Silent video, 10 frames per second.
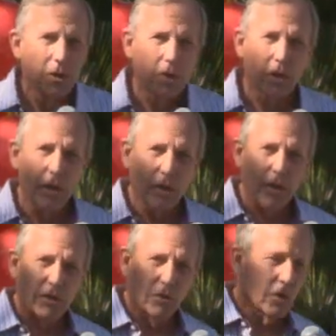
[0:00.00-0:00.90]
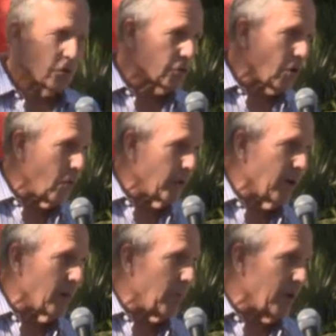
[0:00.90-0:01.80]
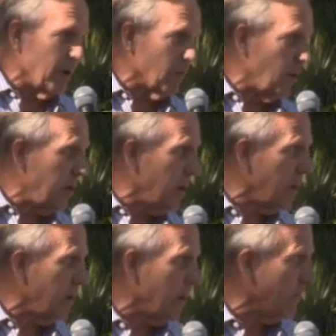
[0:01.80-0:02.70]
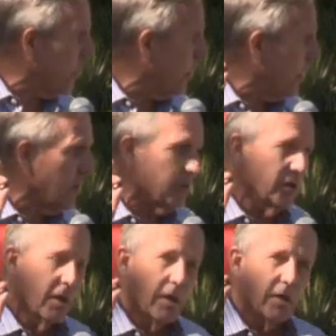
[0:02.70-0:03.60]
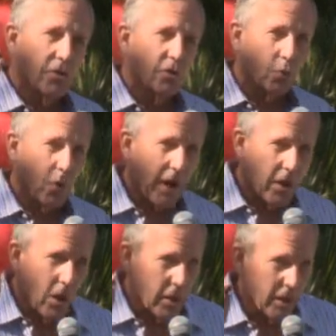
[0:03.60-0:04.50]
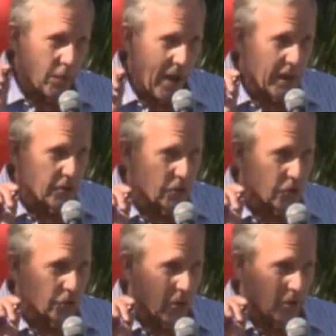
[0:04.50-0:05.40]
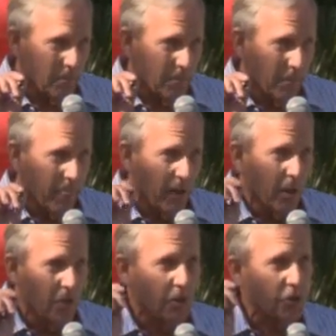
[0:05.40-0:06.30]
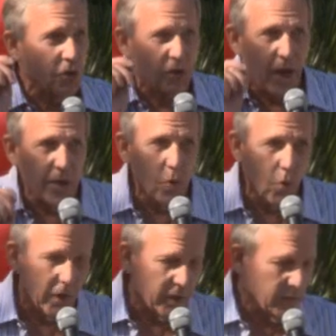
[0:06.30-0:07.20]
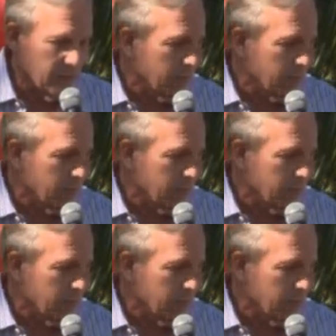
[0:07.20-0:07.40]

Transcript: You're going to get a little stone in a few minutes. This is what I call a gratitude stone. This is how you work it.